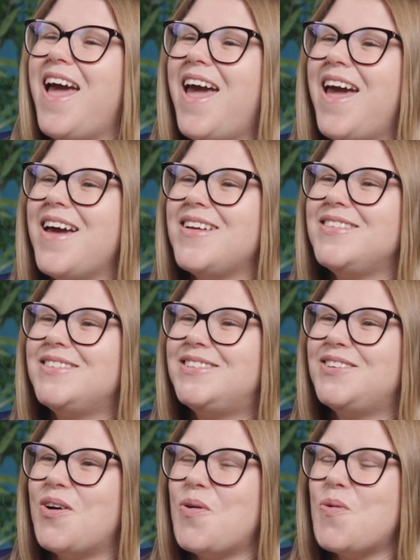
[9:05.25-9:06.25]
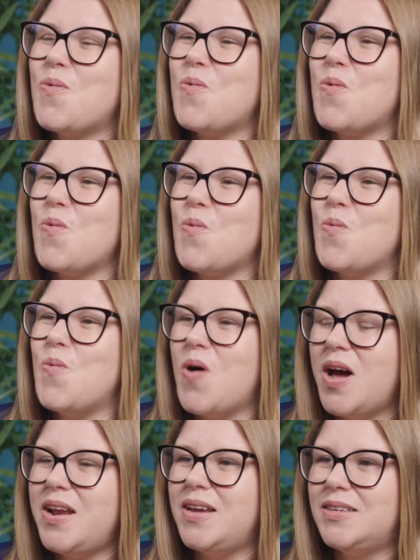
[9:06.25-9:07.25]
And so
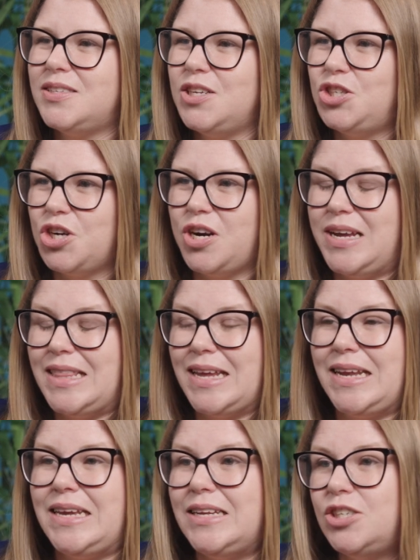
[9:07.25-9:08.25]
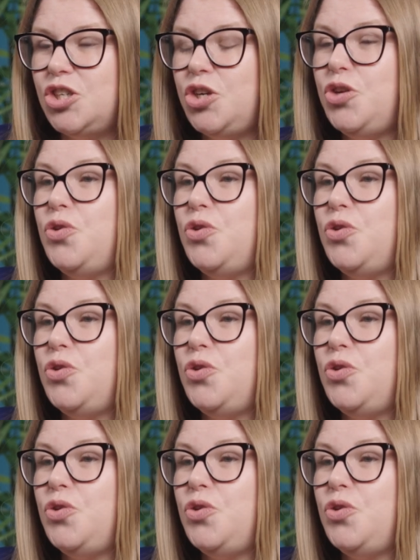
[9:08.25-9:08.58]
what is the journey that each